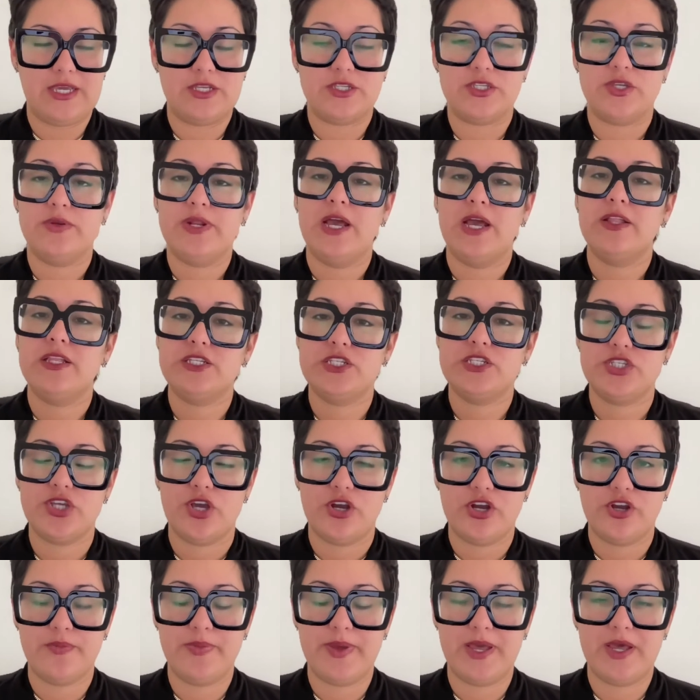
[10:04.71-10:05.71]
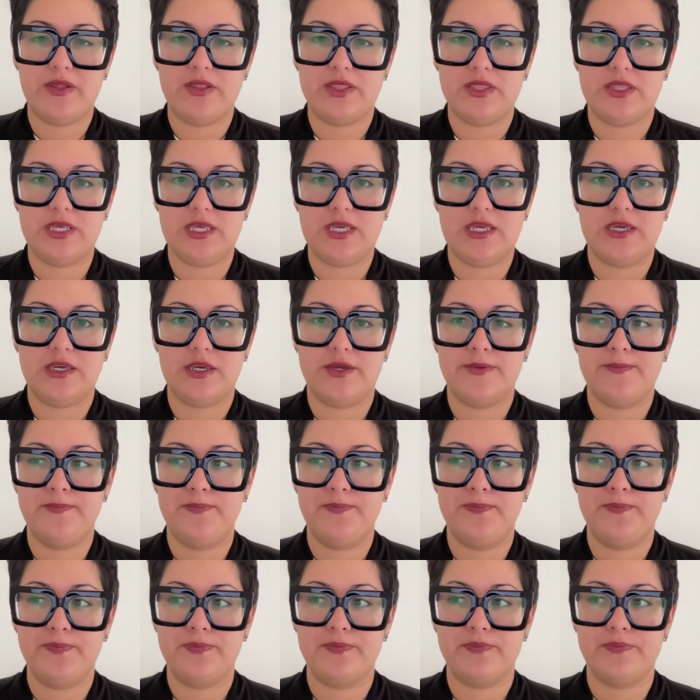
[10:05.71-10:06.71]
So now let's talk about the
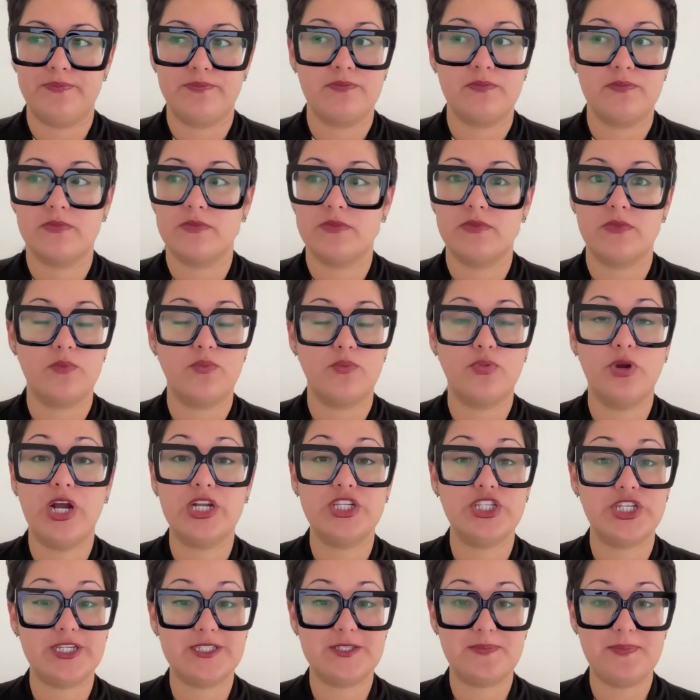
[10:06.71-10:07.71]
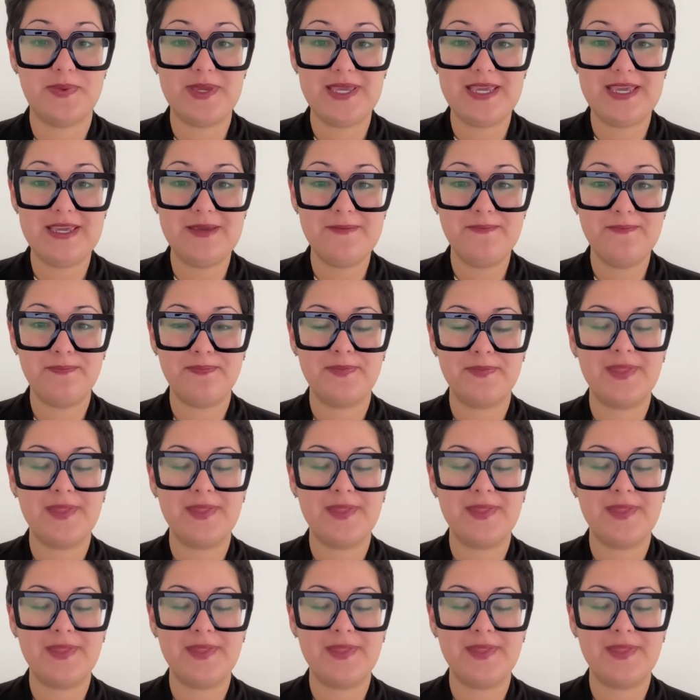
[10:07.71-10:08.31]
project B.